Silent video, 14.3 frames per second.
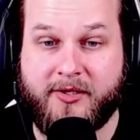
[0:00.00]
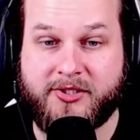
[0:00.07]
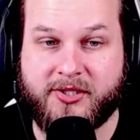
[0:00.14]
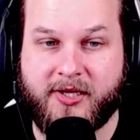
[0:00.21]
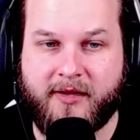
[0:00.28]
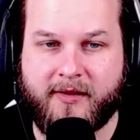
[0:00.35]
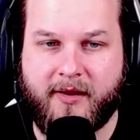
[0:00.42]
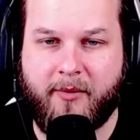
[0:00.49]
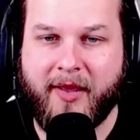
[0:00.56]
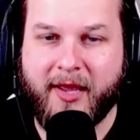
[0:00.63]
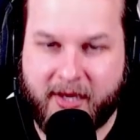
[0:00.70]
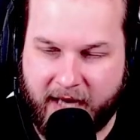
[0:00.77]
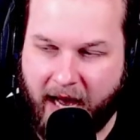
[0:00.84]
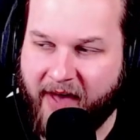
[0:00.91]
Shot. Like, are we
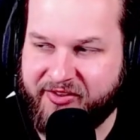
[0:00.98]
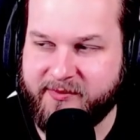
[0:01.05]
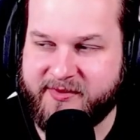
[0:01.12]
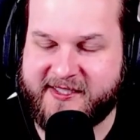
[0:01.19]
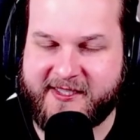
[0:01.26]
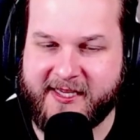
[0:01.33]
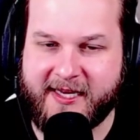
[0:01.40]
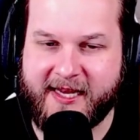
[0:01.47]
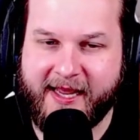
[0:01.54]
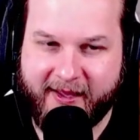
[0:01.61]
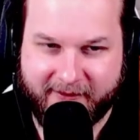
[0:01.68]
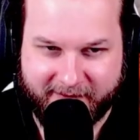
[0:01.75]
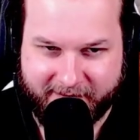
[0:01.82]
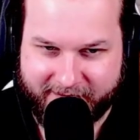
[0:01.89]
in Gotham City?
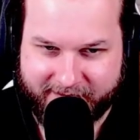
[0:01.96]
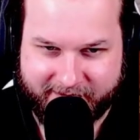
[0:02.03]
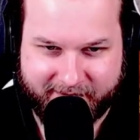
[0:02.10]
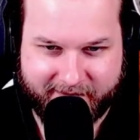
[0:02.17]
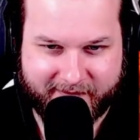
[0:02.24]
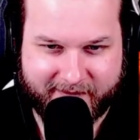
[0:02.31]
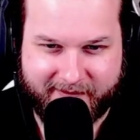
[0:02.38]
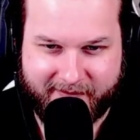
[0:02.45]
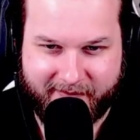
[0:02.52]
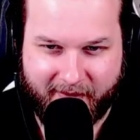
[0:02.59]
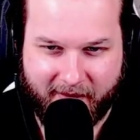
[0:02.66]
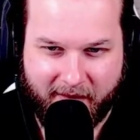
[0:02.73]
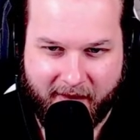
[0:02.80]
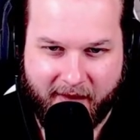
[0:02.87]

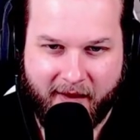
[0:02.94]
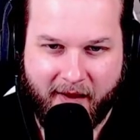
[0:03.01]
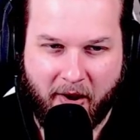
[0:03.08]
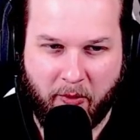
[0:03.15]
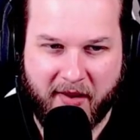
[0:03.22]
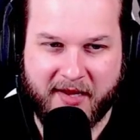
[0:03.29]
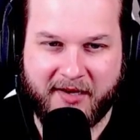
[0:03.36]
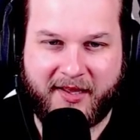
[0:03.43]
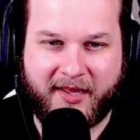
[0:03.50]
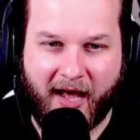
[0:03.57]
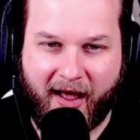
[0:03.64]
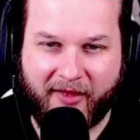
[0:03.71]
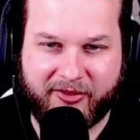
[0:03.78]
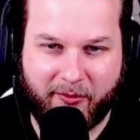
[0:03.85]
Are we in
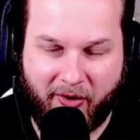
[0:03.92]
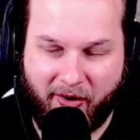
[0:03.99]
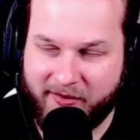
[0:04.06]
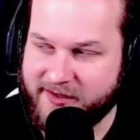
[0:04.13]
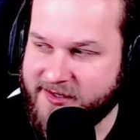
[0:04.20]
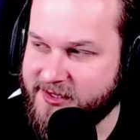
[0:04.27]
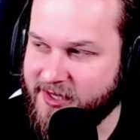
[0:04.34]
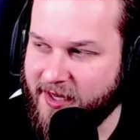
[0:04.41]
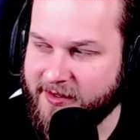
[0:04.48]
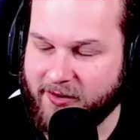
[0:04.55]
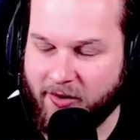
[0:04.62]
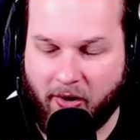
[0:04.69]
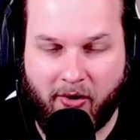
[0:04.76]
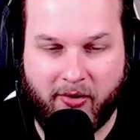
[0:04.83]
Gotham all of a sudden?
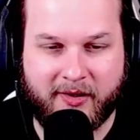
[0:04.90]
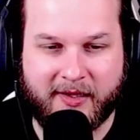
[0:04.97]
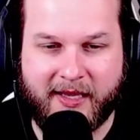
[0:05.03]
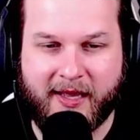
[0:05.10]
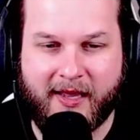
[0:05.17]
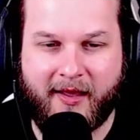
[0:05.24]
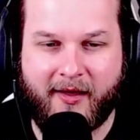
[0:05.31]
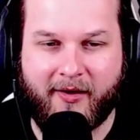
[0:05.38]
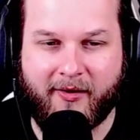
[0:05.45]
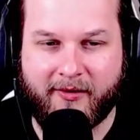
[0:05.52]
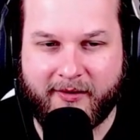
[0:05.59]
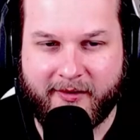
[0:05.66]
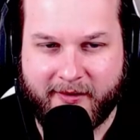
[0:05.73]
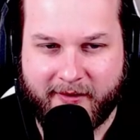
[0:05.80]
Holy
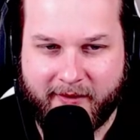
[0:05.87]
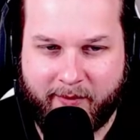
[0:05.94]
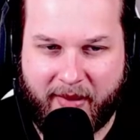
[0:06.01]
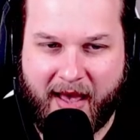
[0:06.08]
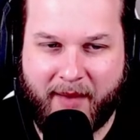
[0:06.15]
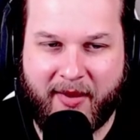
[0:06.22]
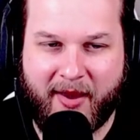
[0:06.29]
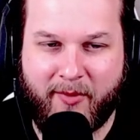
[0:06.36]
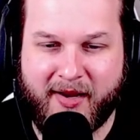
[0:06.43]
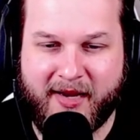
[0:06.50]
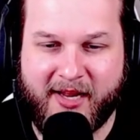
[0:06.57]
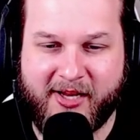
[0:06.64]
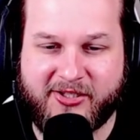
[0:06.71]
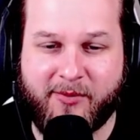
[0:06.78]
hell. Batman, we
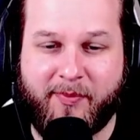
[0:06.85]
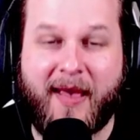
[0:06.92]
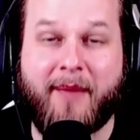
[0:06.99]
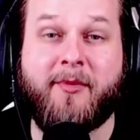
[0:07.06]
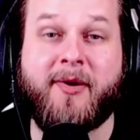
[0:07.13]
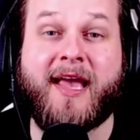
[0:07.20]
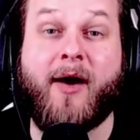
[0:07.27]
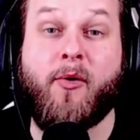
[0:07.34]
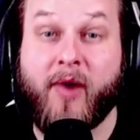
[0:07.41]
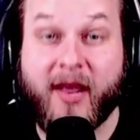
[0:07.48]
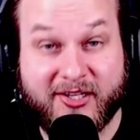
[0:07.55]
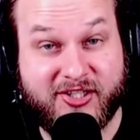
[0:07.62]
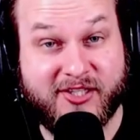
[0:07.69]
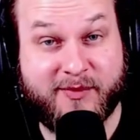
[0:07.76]
need you. Batman, we got
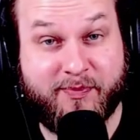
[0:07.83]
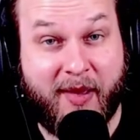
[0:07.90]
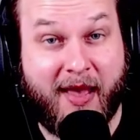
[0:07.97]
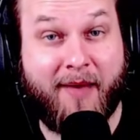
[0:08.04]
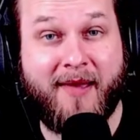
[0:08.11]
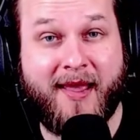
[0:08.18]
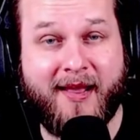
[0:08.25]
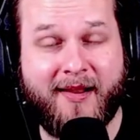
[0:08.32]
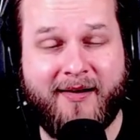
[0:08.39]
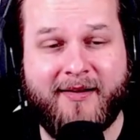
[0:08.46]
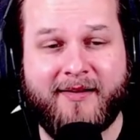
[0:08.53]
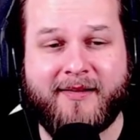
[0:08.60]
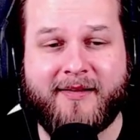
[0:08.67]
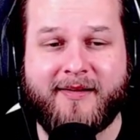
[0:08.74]
witches, Batman.
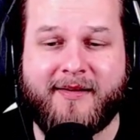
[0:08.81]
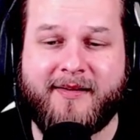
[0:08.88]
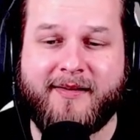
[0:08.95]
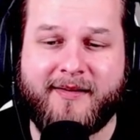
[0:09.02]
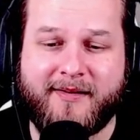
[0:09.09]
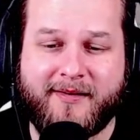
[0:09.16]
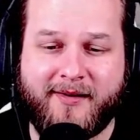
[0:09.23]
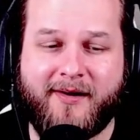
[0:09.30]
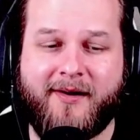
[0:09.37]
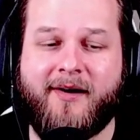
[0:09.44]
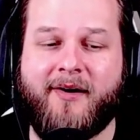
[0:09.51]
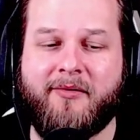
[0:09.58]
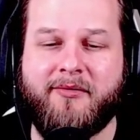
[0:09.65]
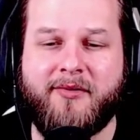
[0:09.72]

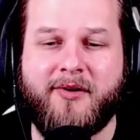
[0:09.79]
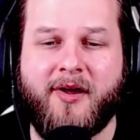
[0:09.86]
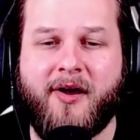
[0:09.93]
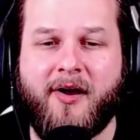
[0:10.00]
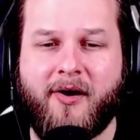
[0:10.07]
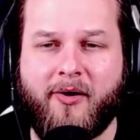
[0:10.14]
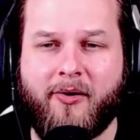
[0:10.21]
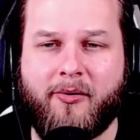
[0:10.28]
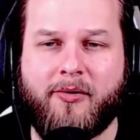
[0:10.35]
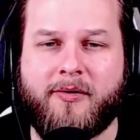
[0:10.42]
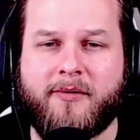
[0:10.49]
Oh, no.